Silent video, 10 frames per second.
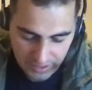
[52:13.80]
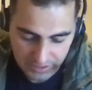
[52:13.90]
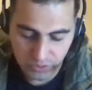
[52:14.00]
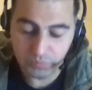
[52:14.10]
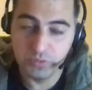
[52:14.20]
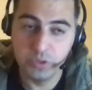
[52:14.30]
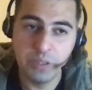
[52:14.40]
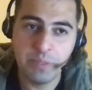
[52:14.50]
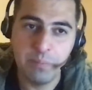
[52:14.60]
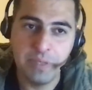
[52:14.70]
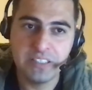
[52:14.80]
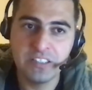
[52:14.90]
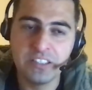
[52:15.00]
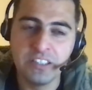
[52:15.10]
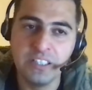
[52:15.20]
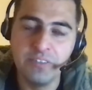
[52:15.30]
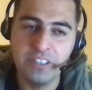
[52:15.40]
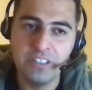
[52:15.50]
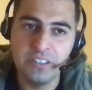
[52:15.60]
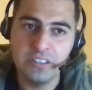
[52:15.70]
so during my bachelor's
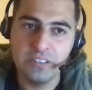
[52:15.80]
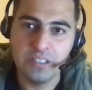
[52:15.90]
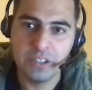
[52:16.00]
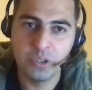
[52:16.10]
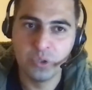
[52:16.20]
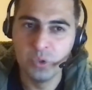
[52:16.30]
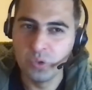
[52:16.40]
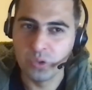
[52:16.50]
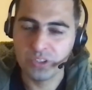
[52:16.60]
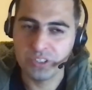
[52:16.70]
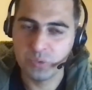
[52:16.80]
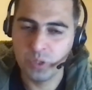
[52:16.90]
degree, I took two courses.